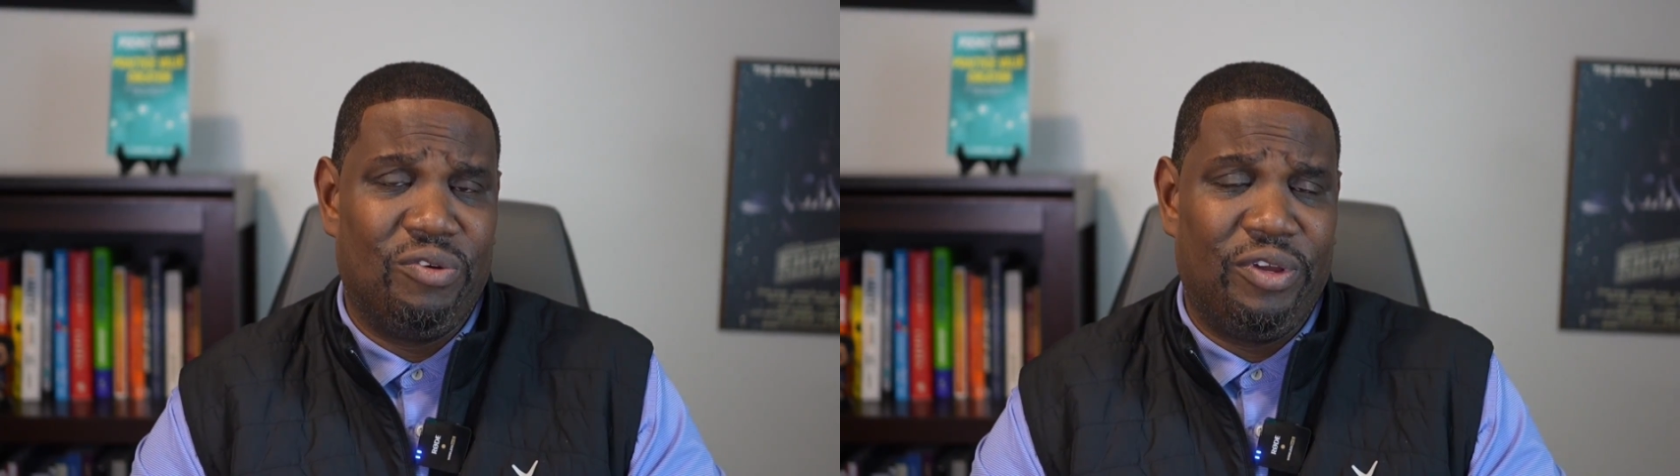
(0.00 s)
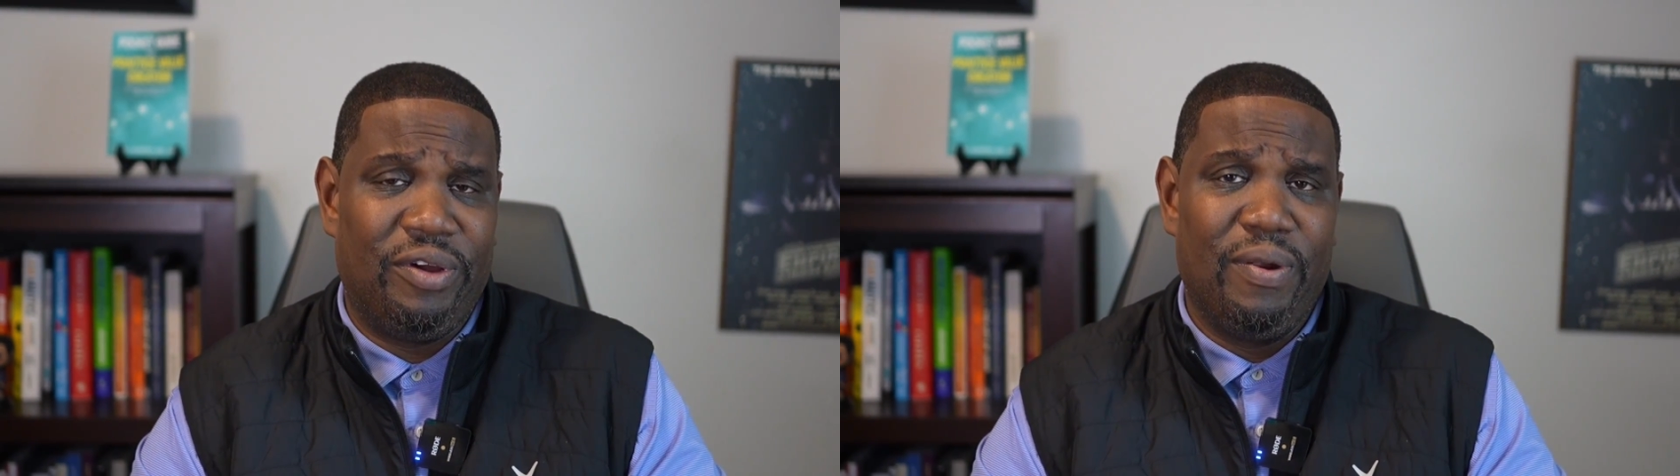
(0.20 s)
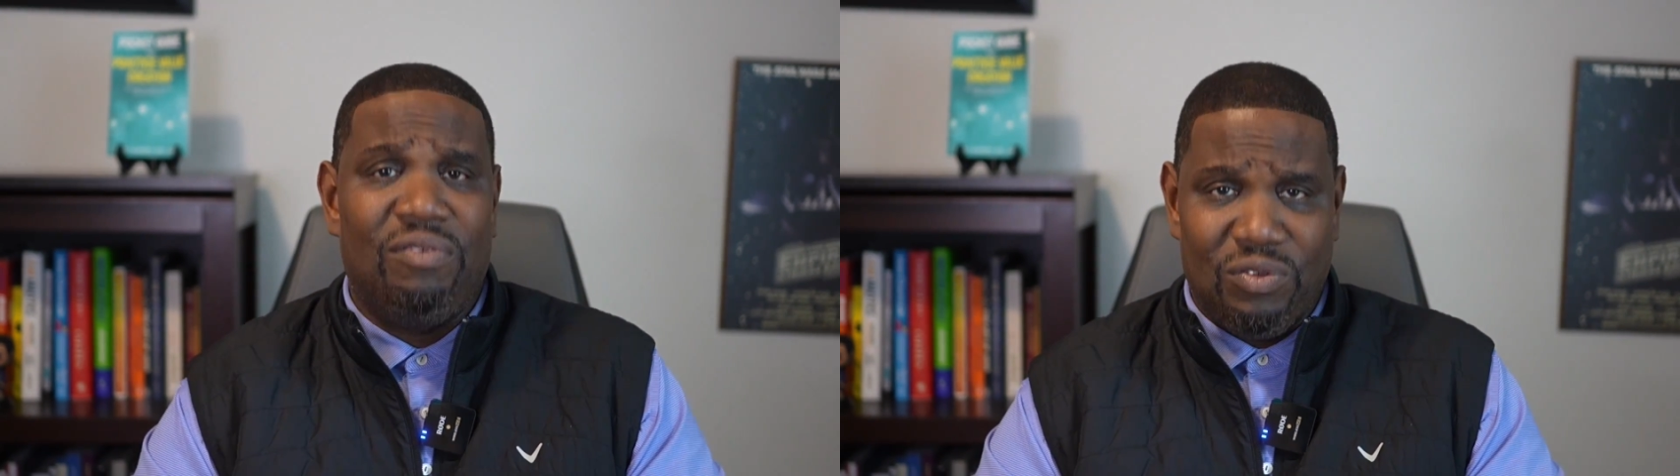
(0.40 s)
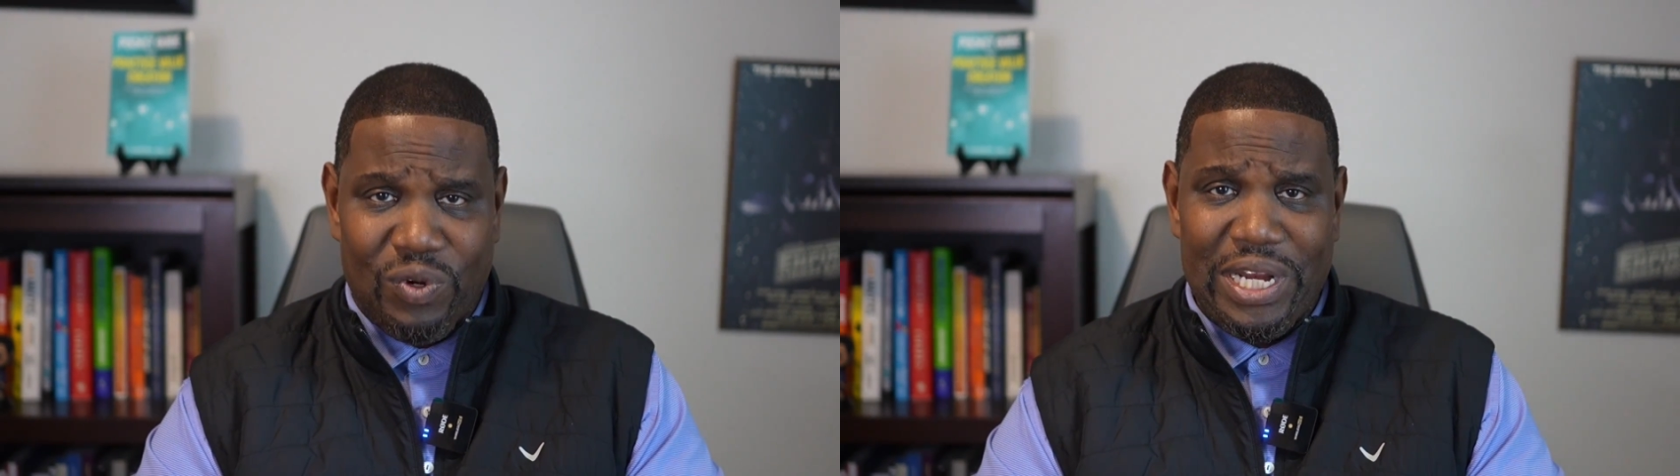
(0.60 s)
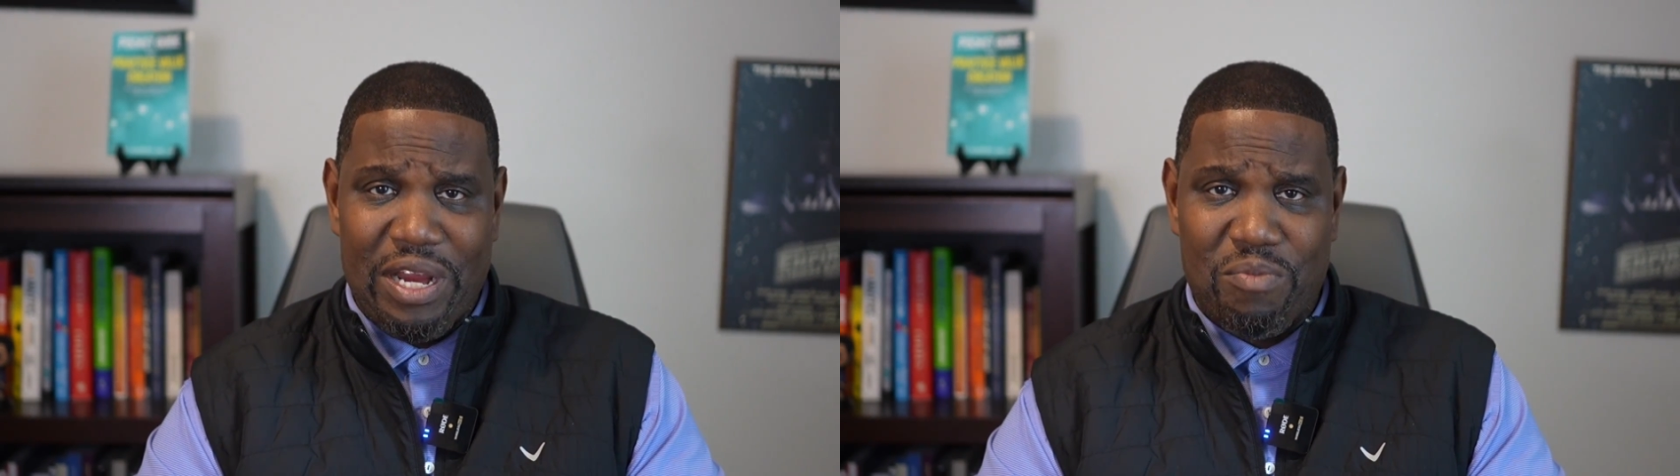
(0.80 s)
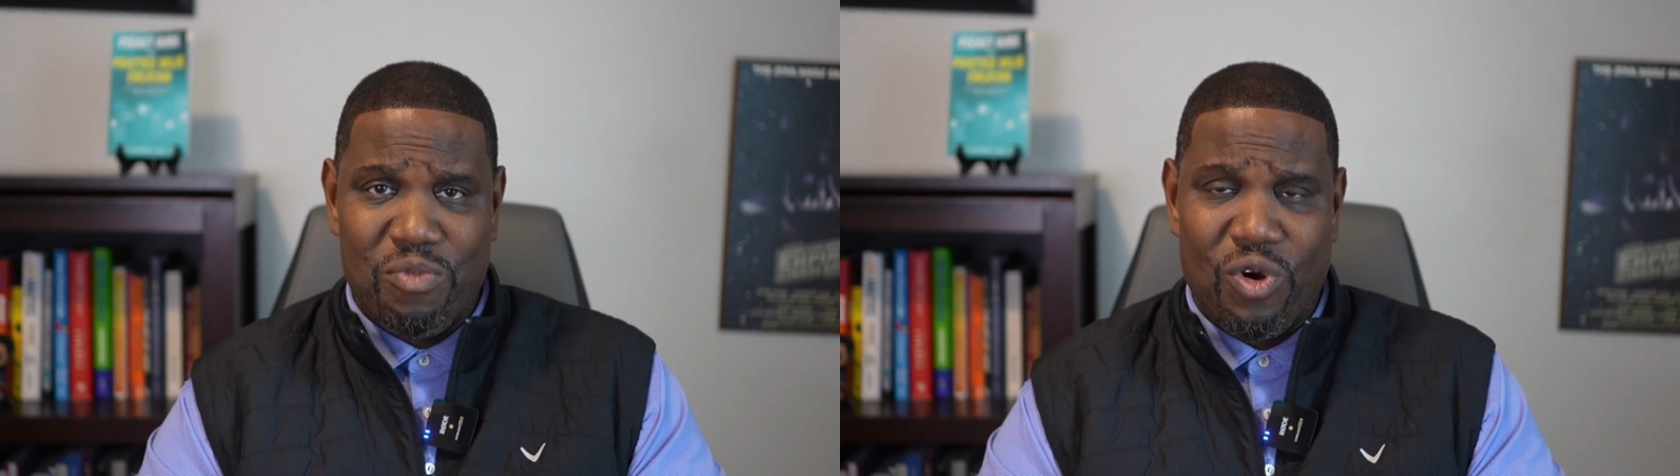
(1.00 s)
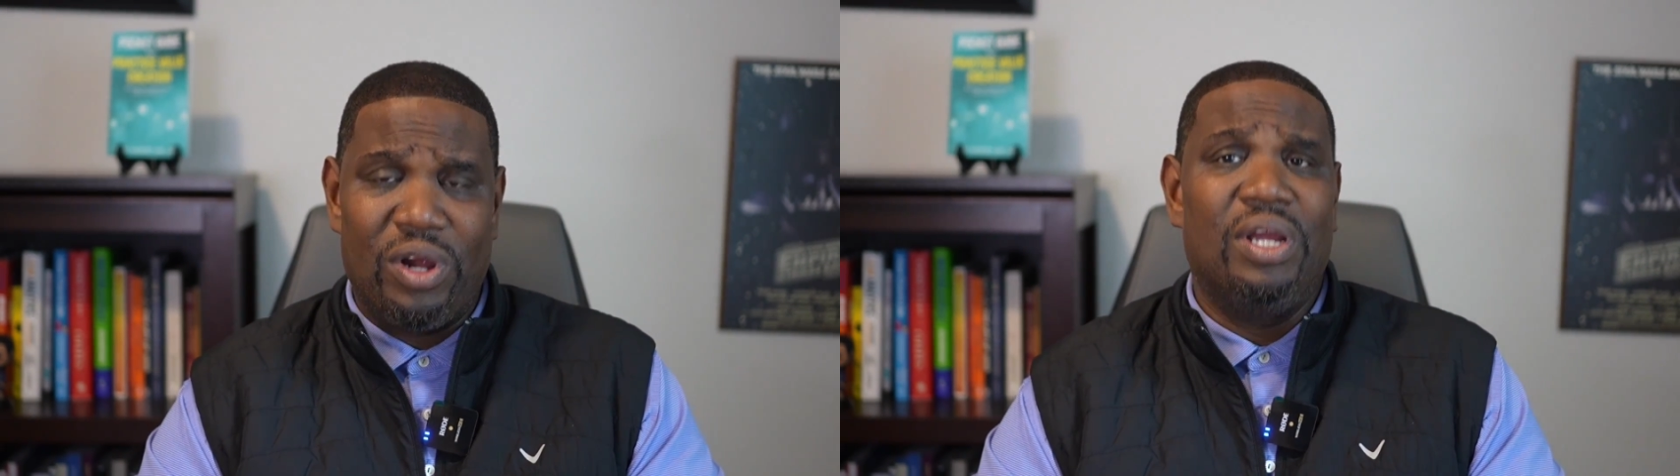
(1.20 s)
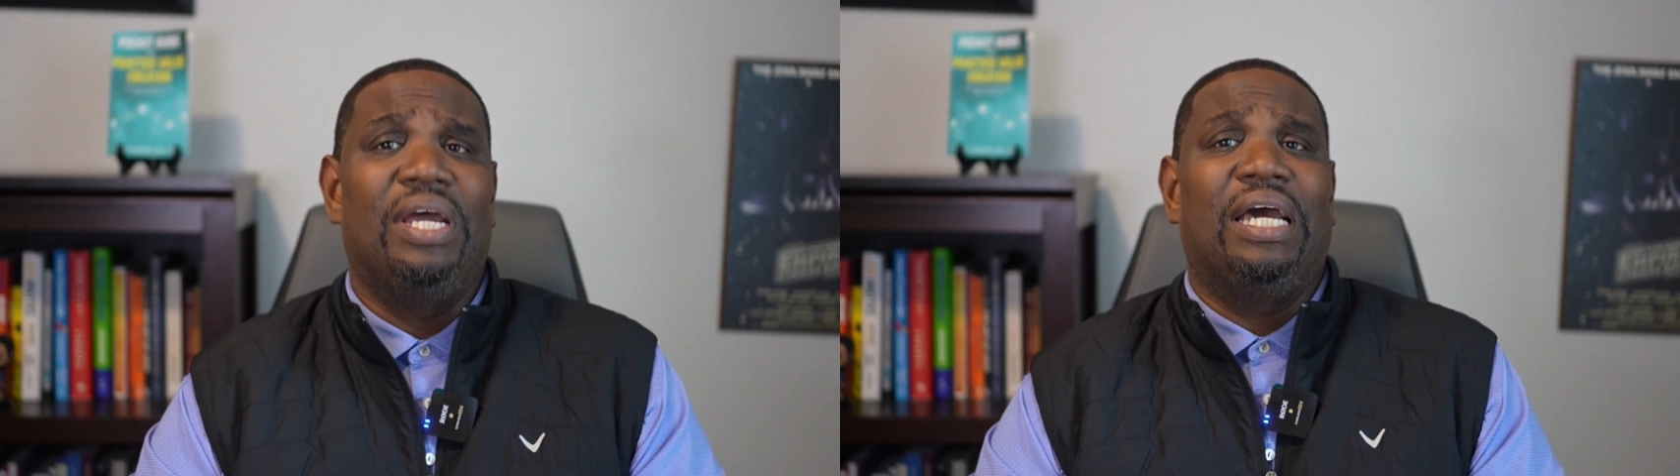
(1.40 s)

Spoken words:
earlier. If you want to hear more,